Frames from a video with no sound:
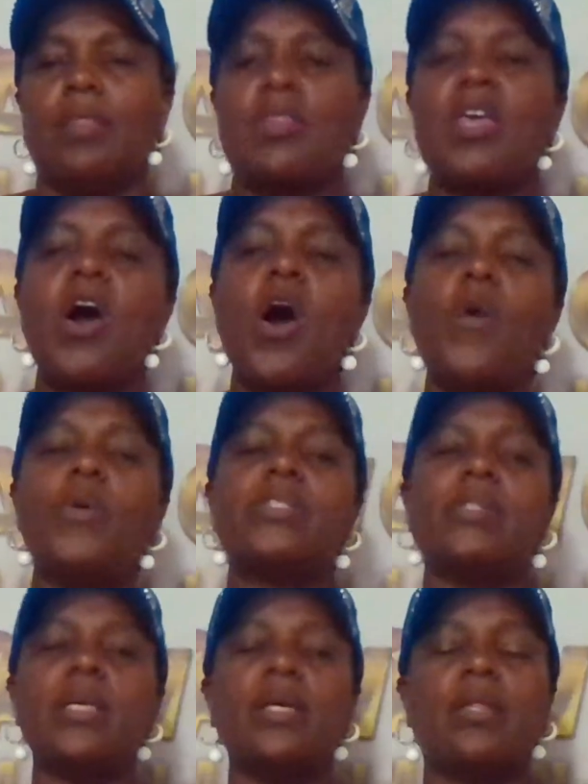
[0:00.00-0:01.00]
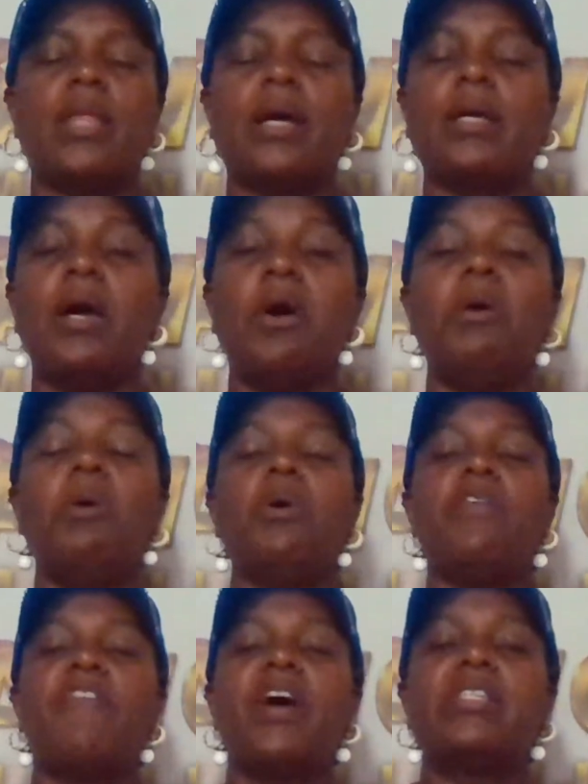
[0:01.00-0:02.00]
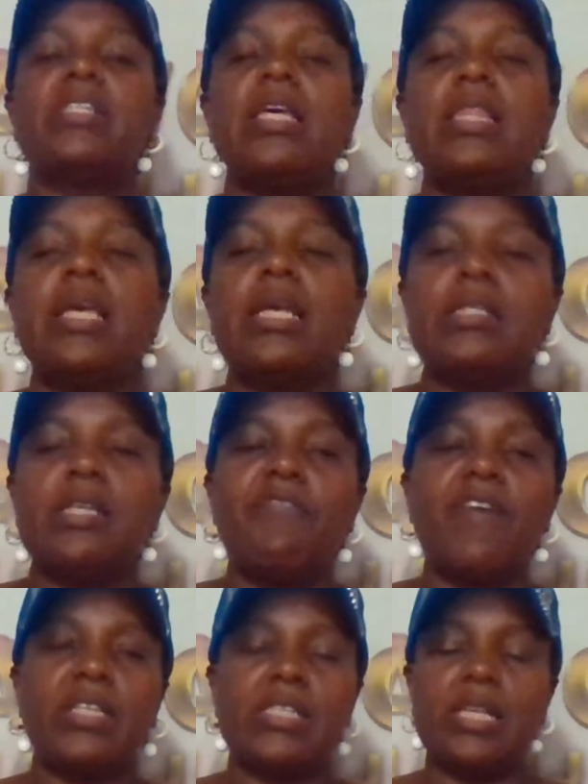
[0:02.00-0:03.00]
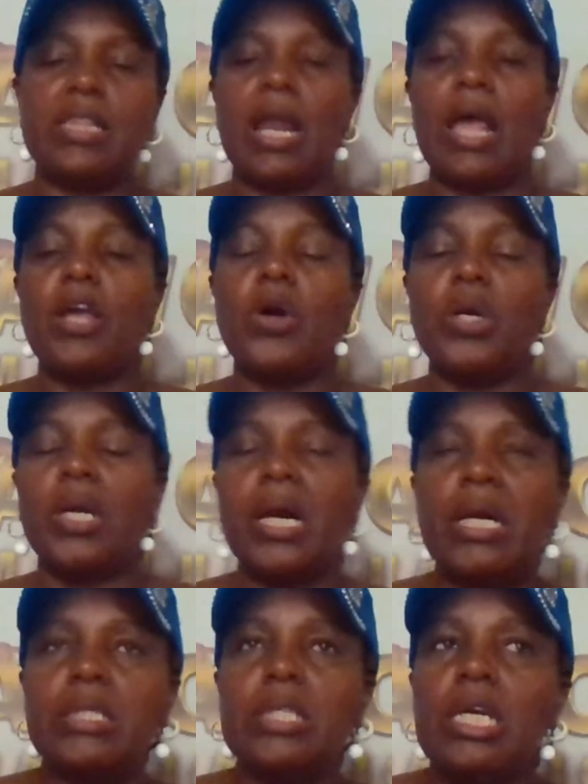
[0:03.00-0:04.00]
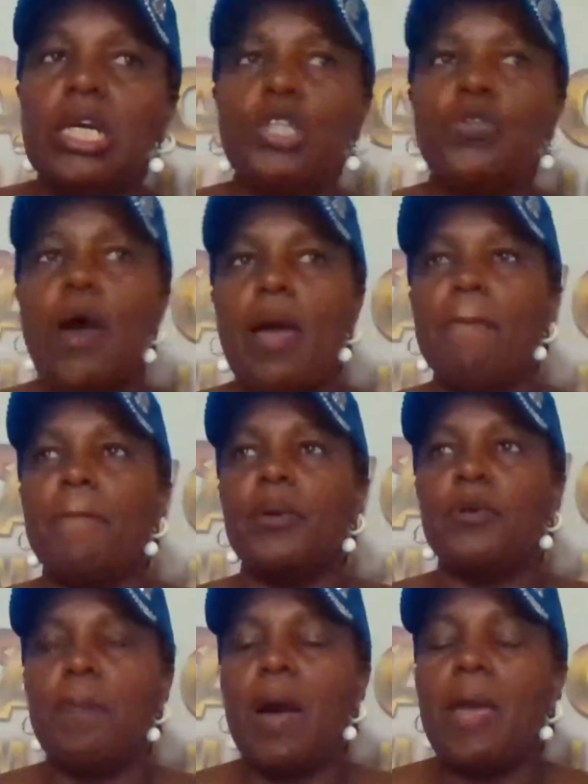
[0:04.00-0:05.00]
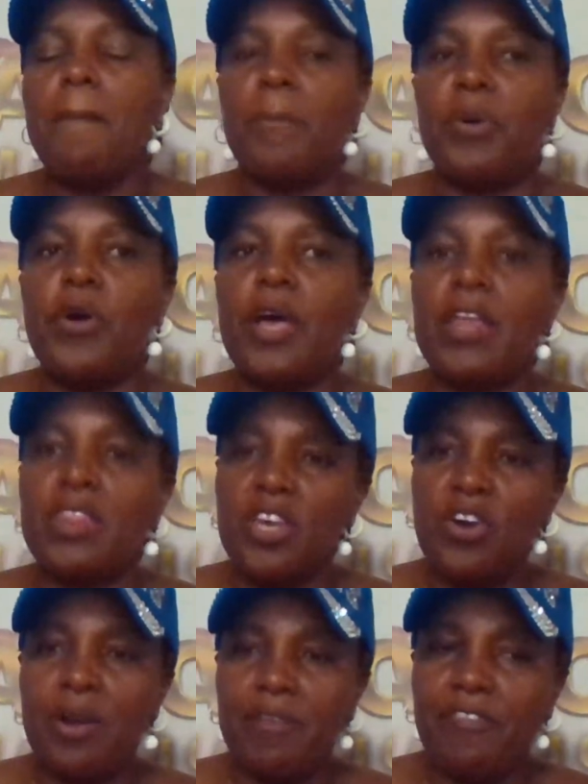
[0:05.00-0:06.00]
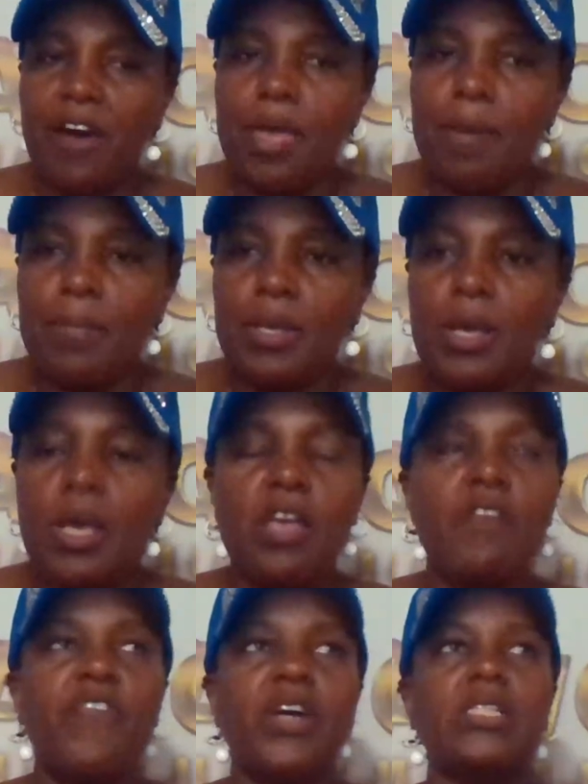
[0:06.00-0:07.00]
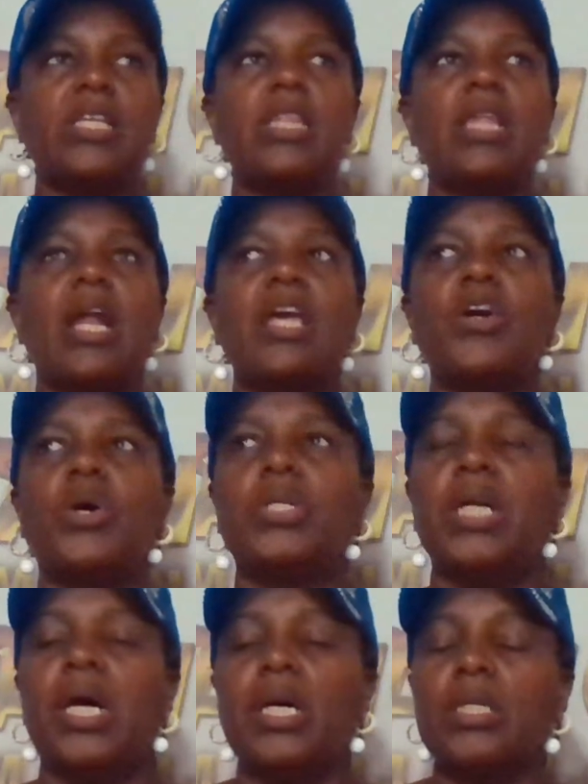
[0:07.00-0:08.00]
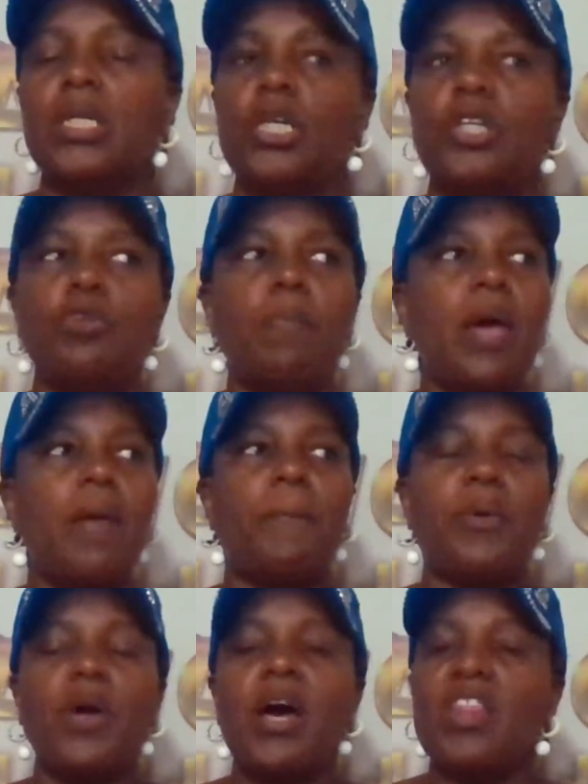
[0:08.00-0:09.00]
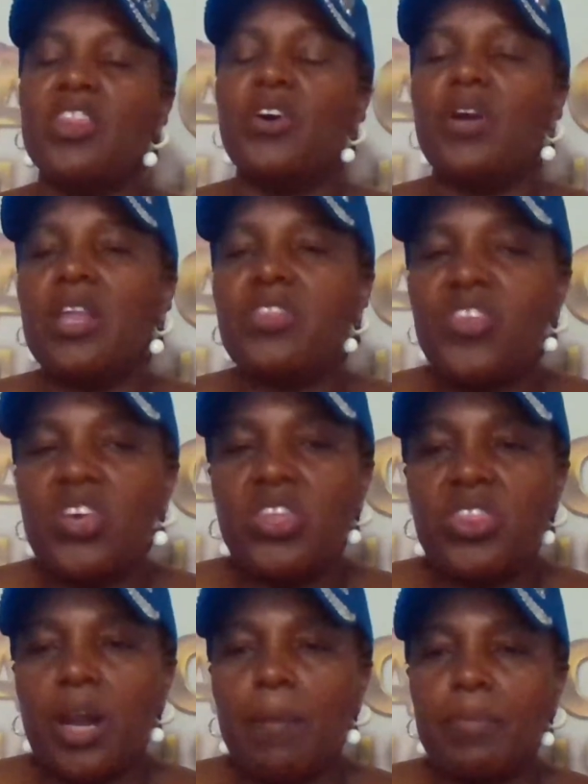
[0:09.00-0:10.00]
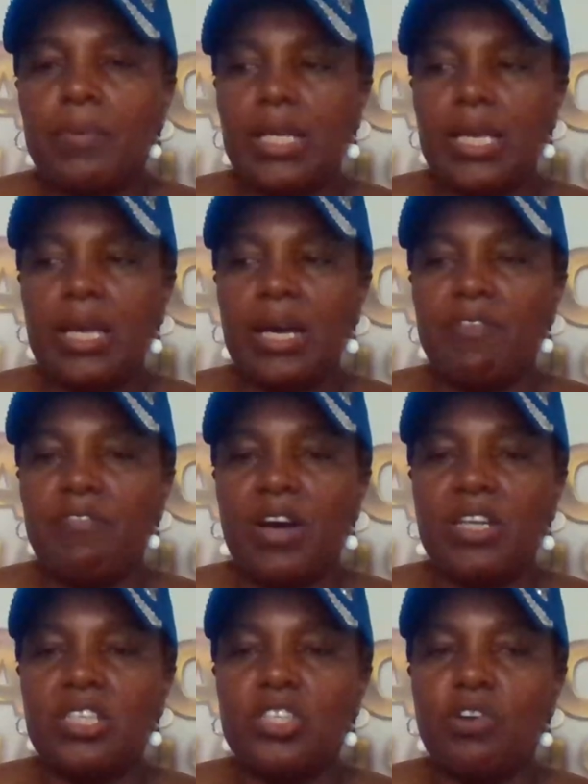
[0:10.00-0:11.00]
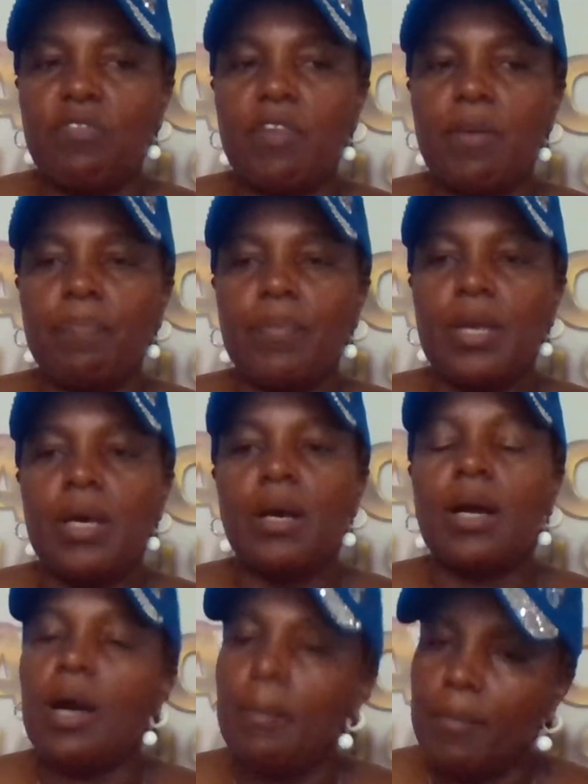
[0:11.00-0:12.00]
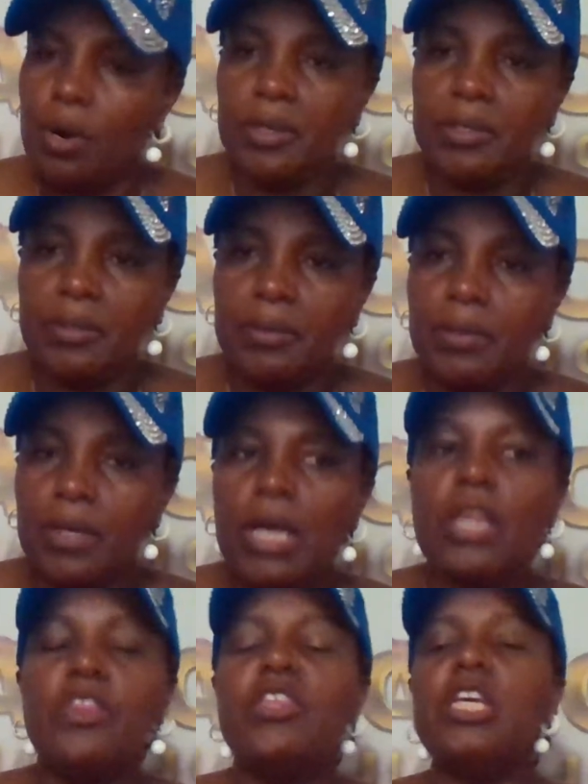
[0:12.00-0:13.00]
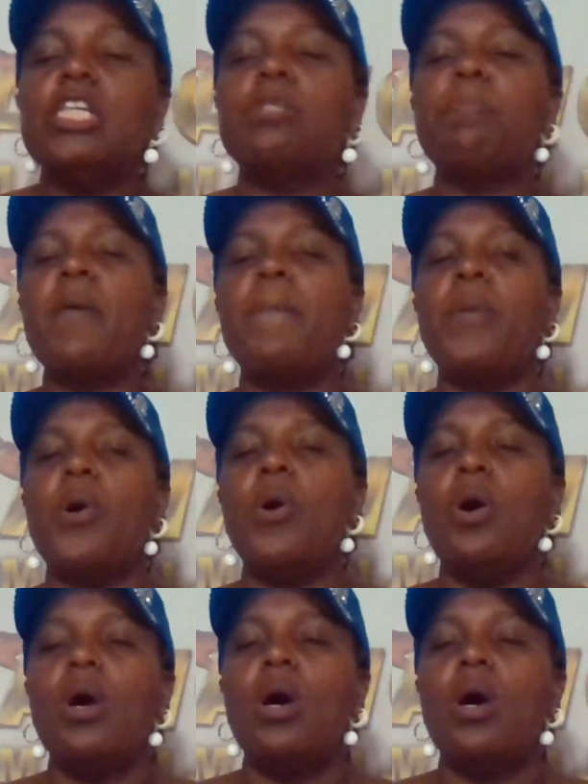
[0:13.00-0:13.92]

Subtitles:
they always think that, oh, if I say this, if I say that I got hurt to my employer, they're gonna fire me. If I say that I got hurt to my employer, they're gonna think that I'm taking advantage of them. Come on. These people